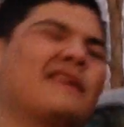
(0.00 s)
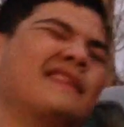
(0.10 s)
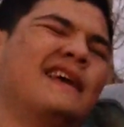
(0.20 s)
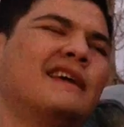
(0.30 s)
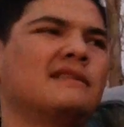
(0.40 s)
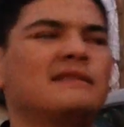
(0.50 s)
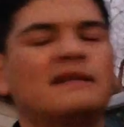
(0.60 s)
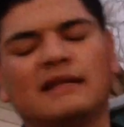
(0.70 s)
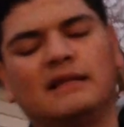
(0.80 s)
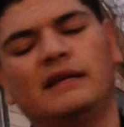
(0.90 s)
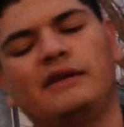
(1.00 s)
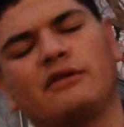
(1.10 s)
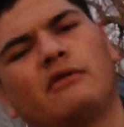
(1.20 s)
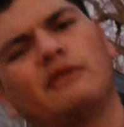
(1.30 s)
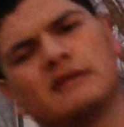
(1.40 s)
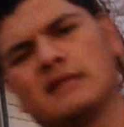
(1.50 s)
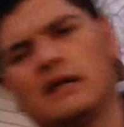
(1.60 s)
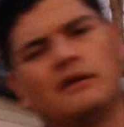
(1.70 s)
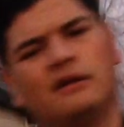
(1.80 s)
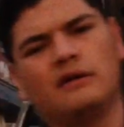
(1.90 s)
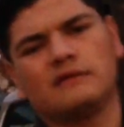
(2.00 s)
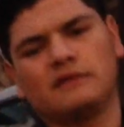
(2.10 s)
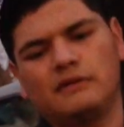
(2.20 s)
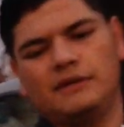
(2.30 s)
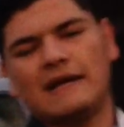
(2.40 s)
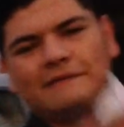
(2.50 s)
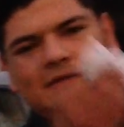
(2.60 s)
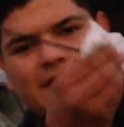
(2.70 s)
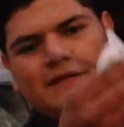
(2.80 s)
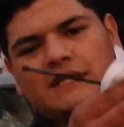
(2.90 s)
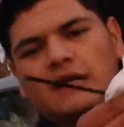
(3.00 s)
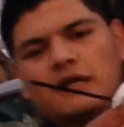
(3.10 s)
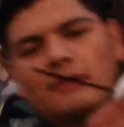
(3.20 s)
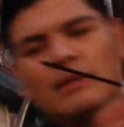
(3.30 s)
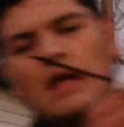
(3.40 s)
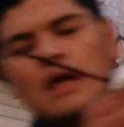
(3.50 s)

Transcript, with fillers: then sadly your oil is not good to go, so you have to give it a checkup.